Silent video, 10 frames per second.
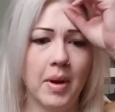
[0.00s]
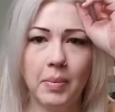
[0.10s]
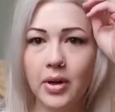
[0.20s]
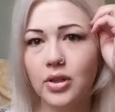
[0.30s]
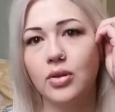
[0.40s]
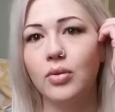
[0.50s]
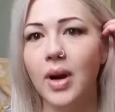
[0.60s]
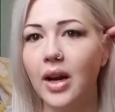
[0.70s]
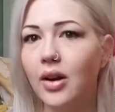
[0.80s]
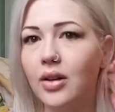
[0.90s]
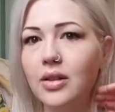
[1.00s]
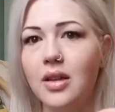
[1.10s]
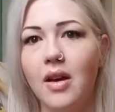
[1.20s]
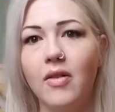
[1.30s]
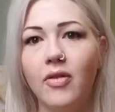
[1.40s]
my personal records
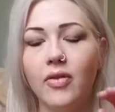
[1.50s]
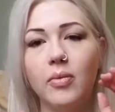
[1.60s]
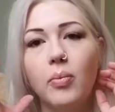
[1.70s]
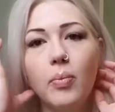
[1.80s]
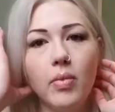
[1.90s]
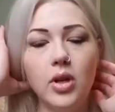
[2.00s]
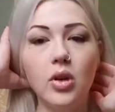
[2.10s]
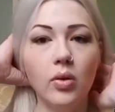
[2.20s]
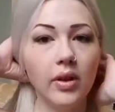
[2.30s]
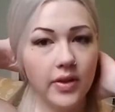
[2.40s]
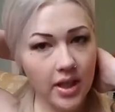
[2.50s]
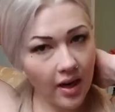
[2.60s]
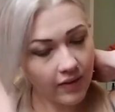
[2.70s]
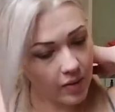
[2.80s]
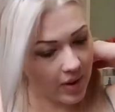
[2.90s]
of, you know, lifting
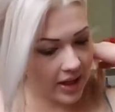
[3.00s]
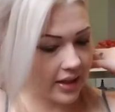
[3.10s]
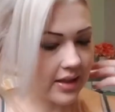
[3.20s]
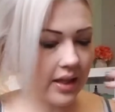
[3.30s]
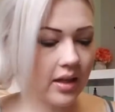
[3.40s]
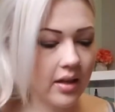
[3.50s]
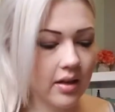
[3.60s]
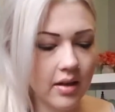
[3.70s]
heavy weights and